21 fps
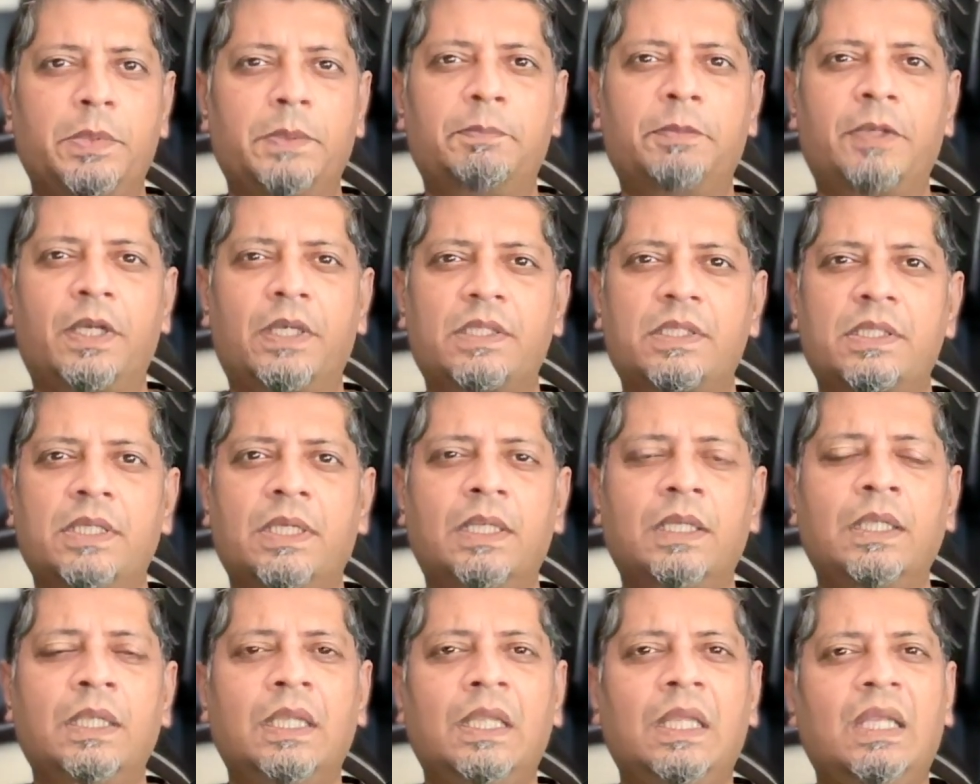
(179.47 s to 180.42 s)
be
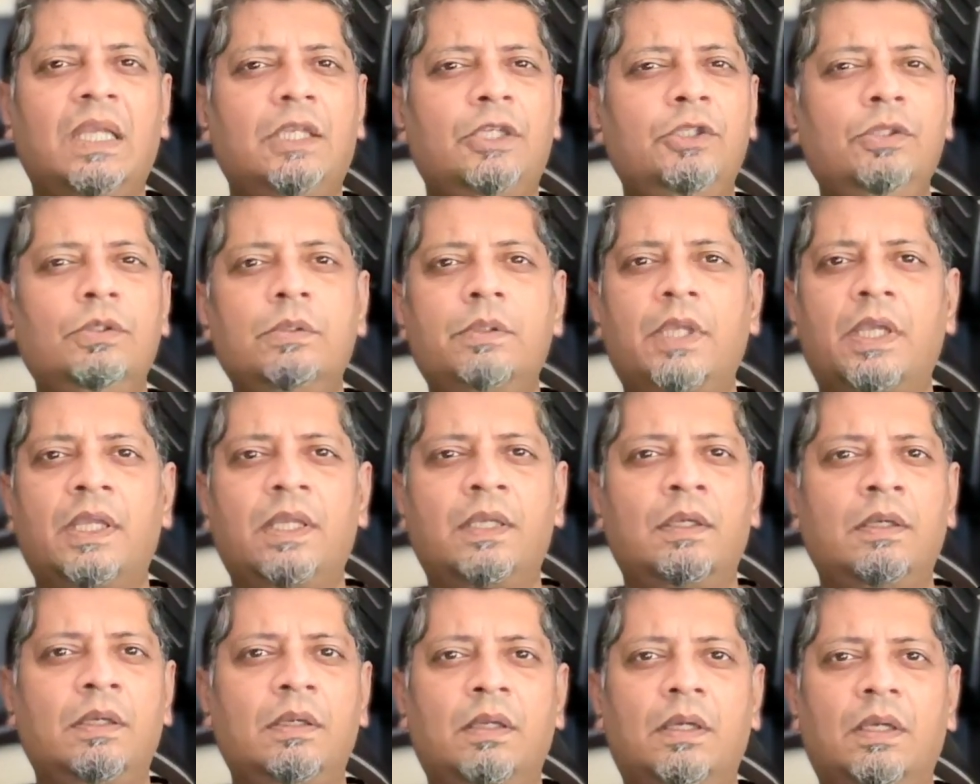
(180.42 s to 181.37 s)
passing, you can